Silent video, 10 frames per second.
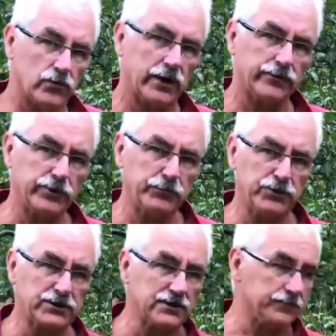Where do we
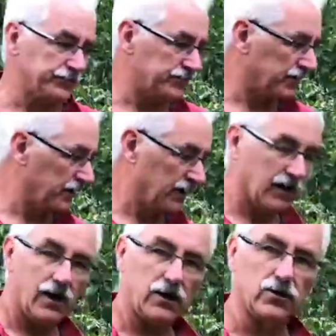put them?
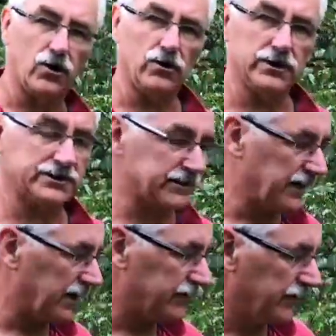Our goal is to
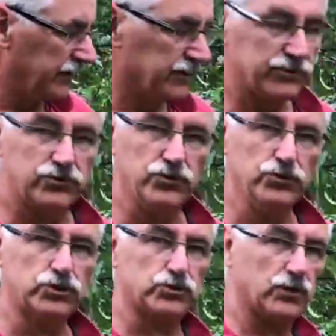have
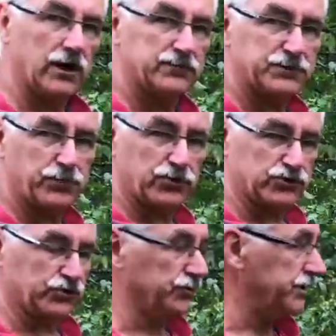two shrubs per
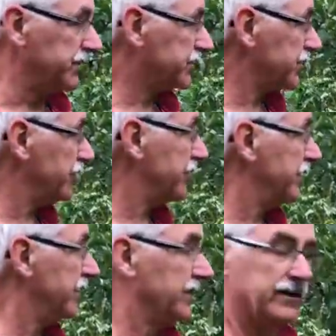tree. So
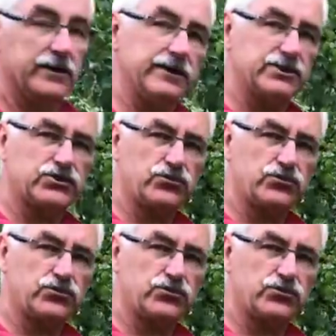this